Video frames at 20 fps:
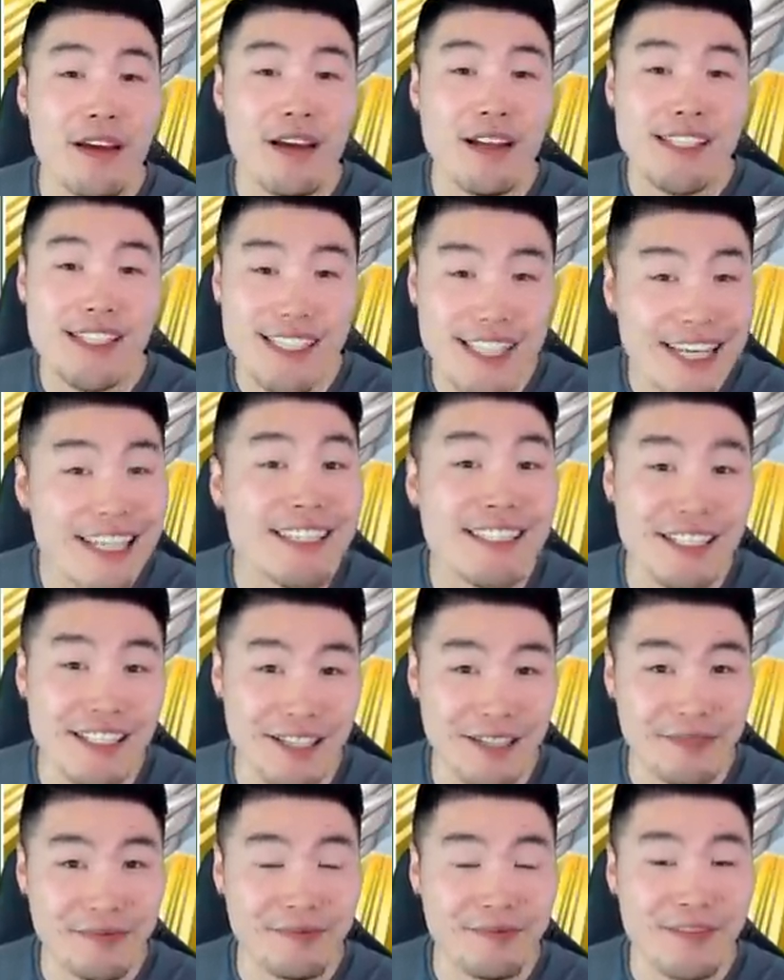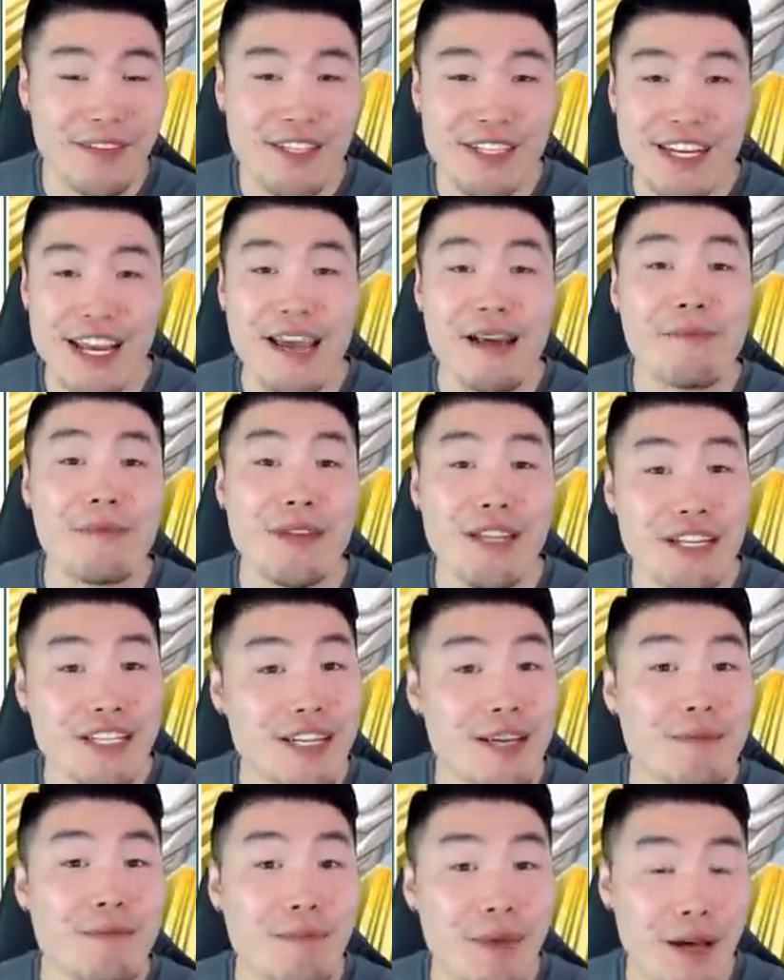60
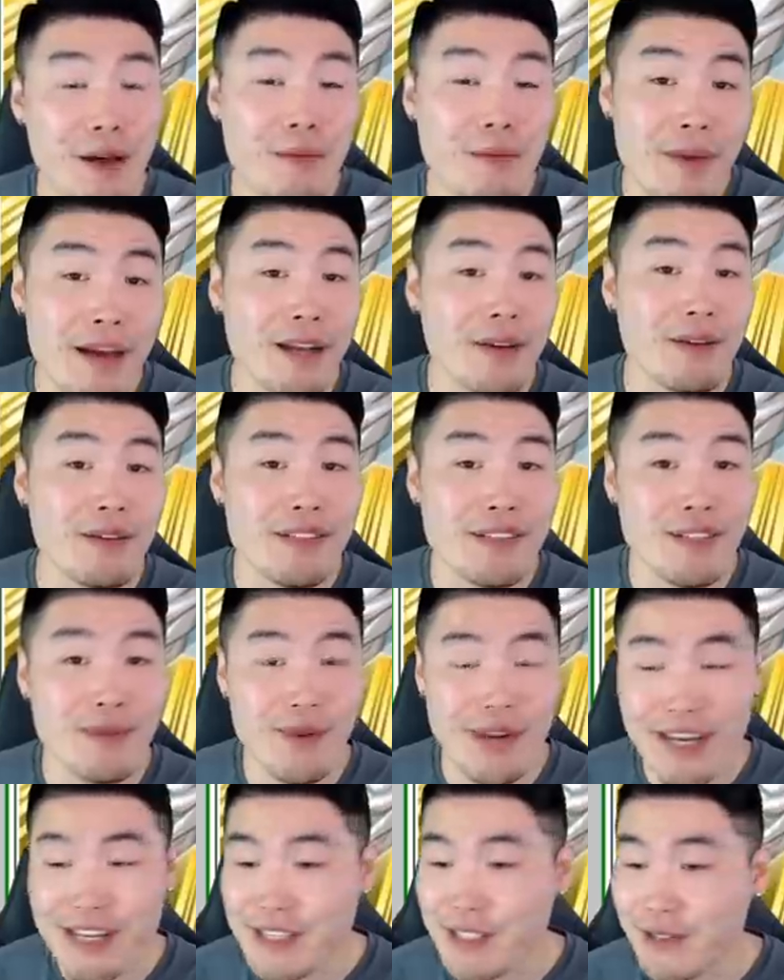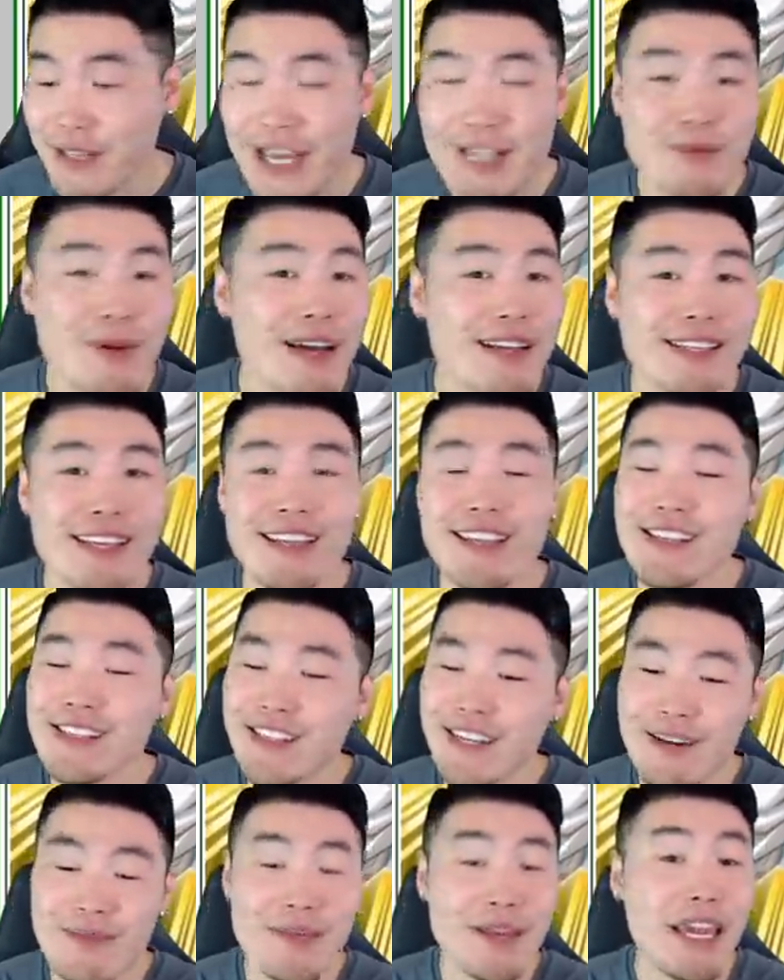championship belt medals, right? So that's why I said this is
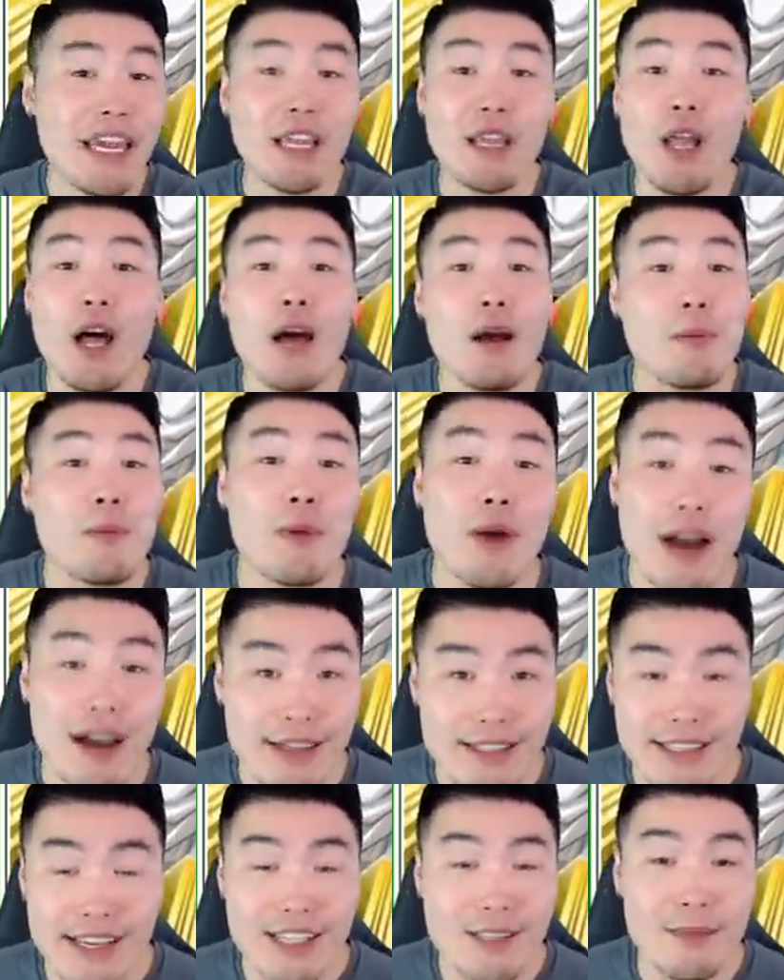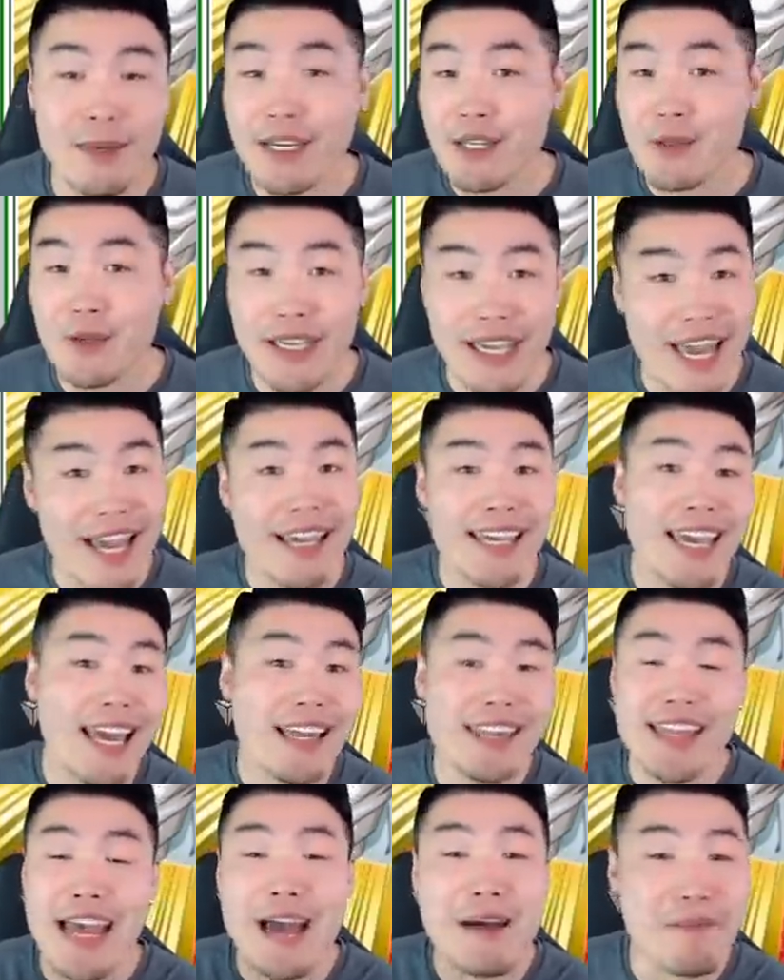going to be a long process because you can't
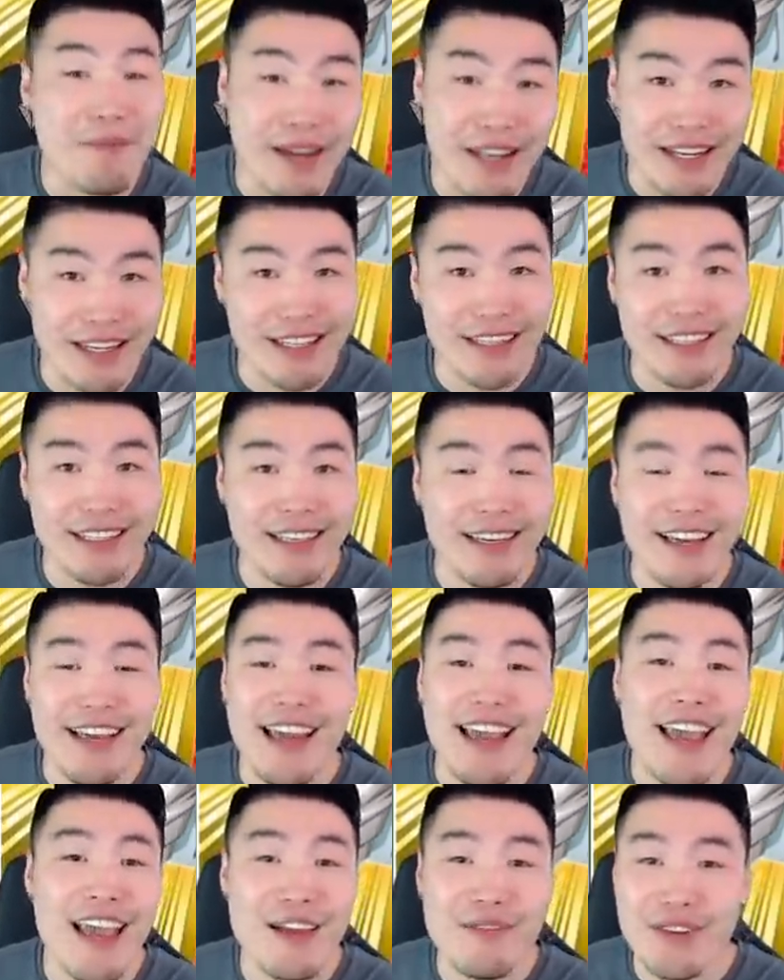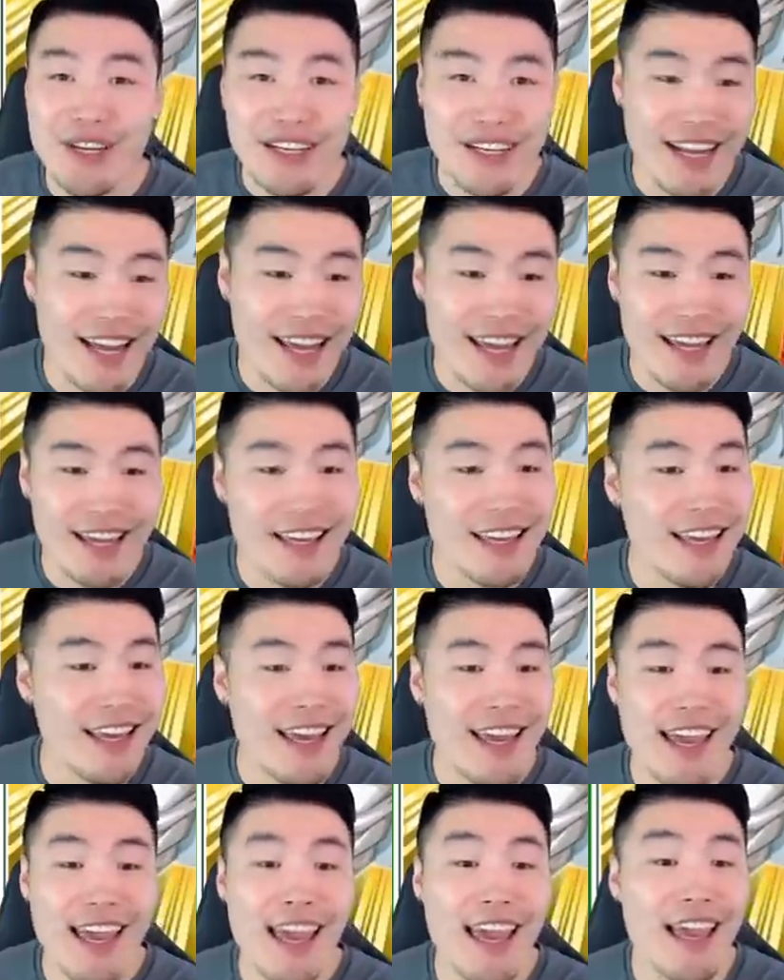get that many every day.
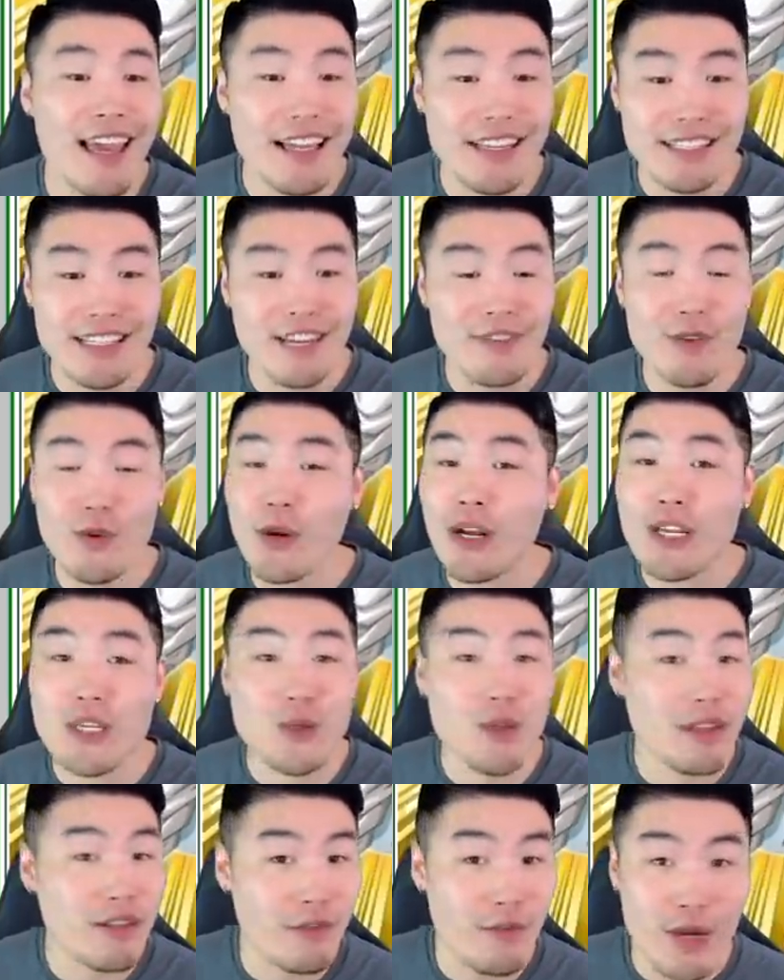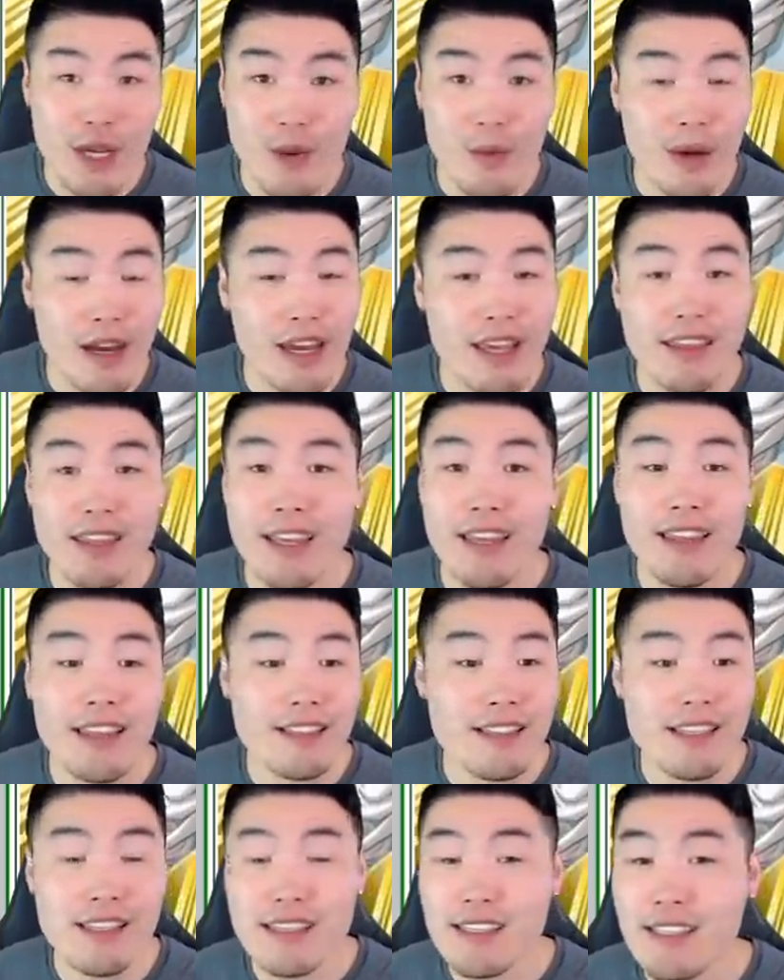And if you want to do it the free way, then this
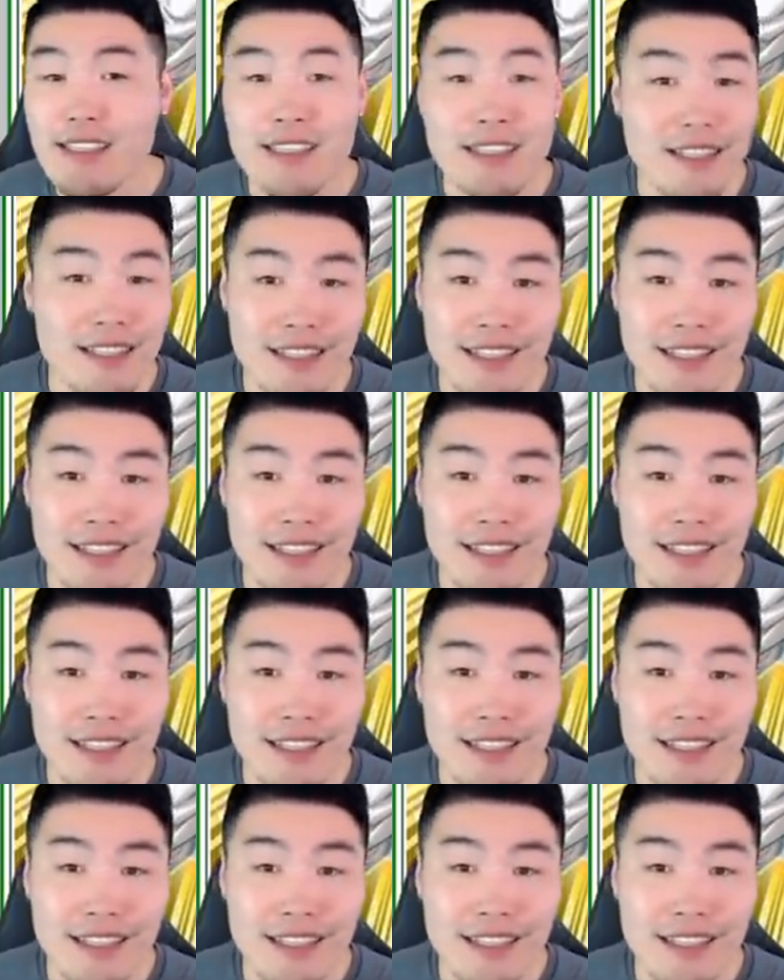is